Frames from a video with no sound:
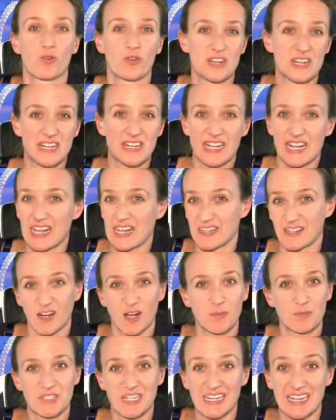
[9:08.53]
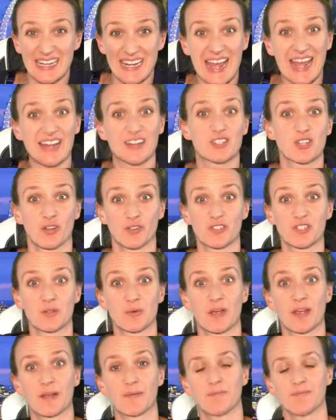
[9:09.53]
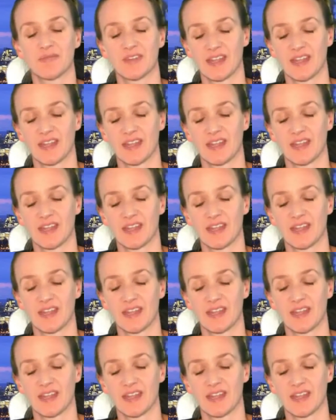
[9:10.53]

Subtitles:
already geared up to latch onto it.